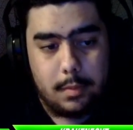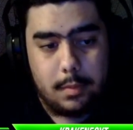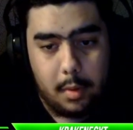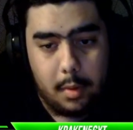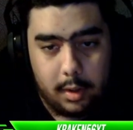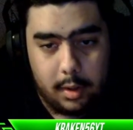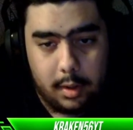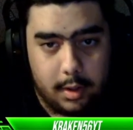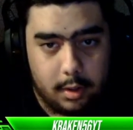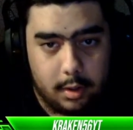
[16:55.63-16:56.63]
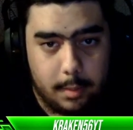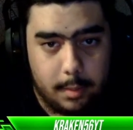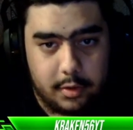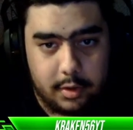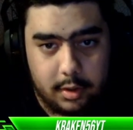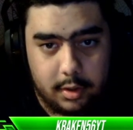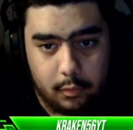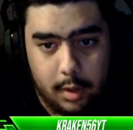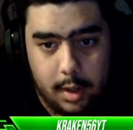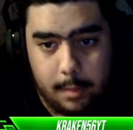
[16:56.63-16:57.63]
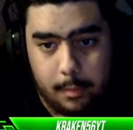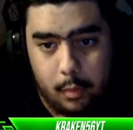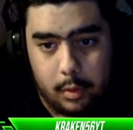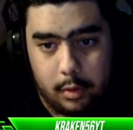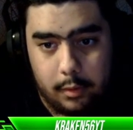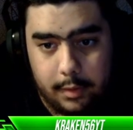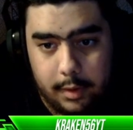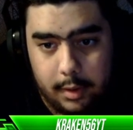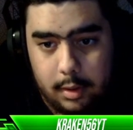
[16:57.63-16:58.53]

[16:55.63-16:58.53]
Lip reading: Okay, hang on. I'm actually gonna grab one other thing.